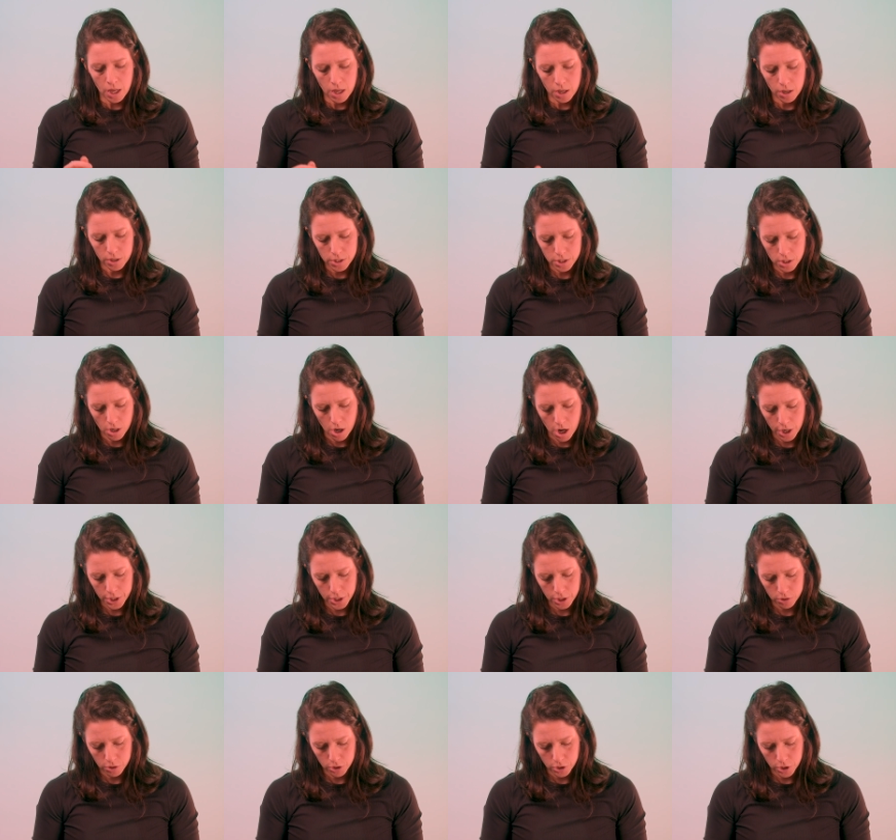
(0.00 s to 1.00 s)
This
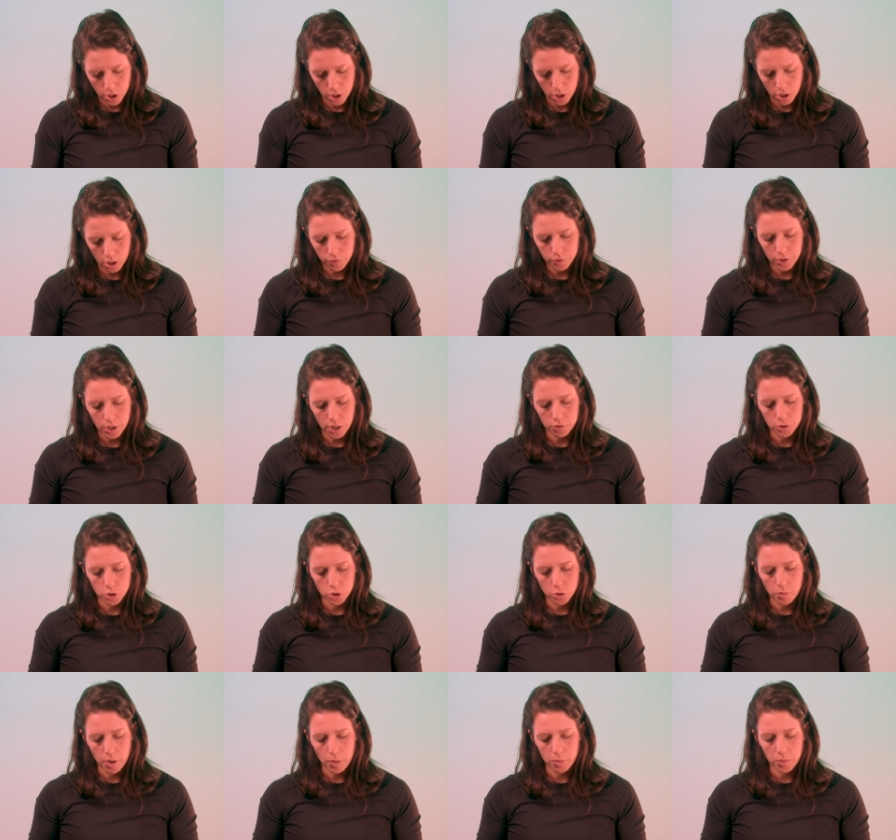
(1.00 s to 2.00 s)
ocular nerve, you have to
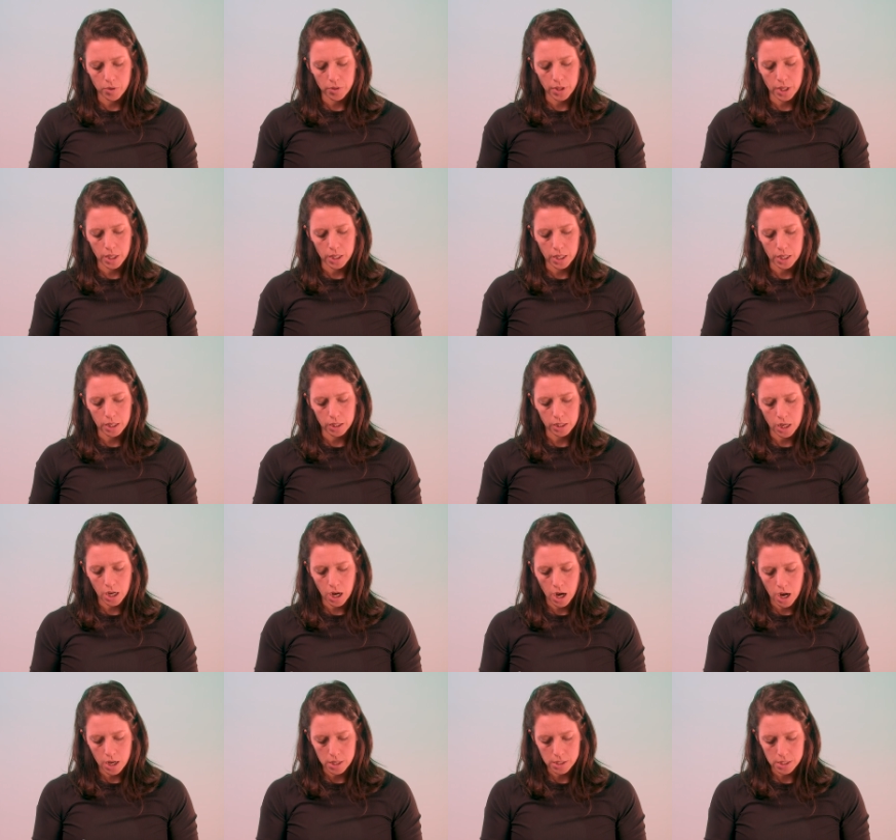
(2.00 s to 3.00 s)
remember that it
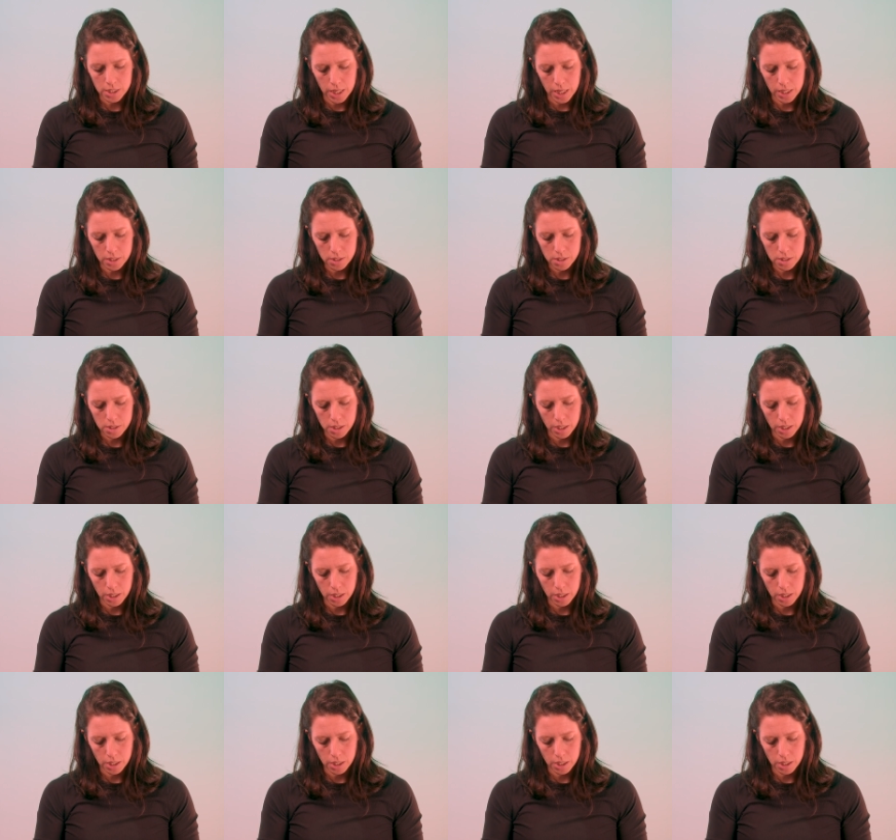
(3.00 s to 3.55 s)
causates,